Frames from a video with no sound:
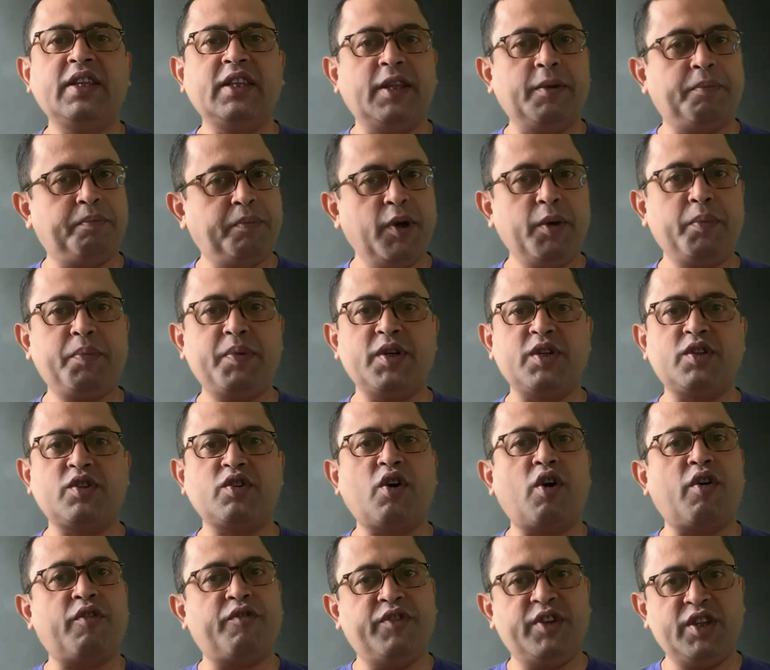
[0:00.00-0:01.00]
The purpose
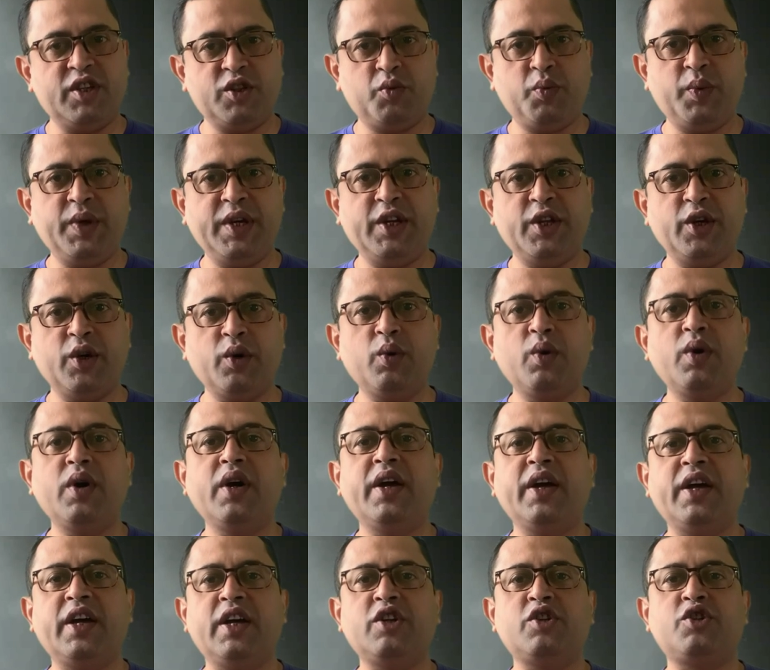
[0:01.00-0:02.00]
of this video
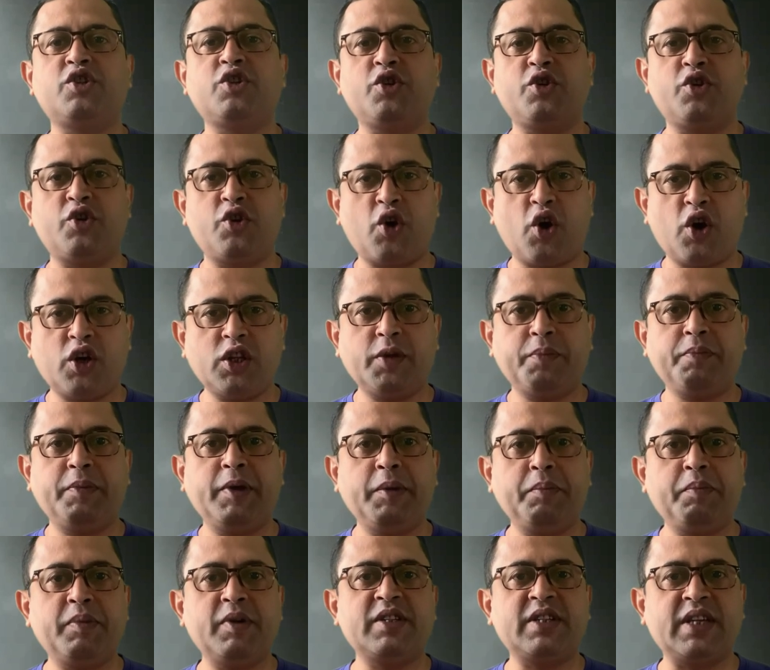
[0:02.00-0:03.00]
is to draw the
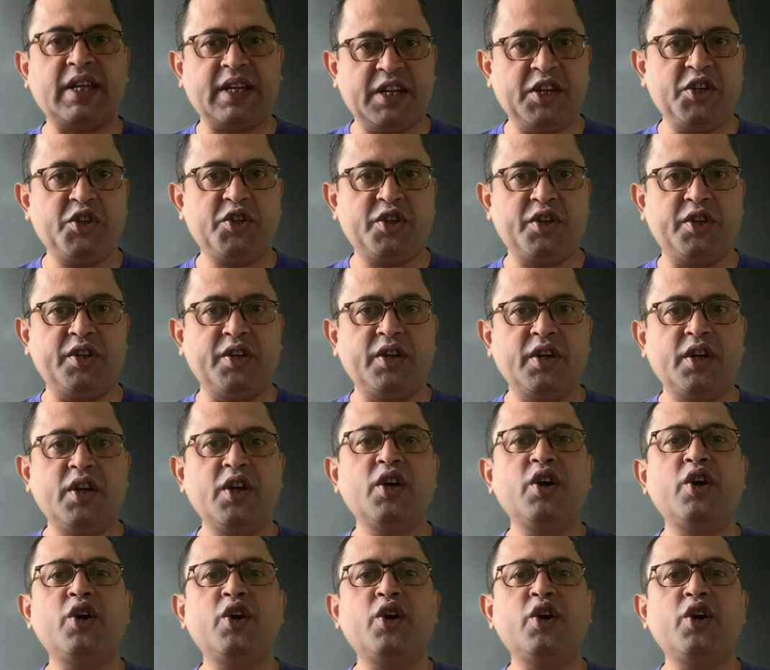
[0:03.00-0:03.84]
people's attention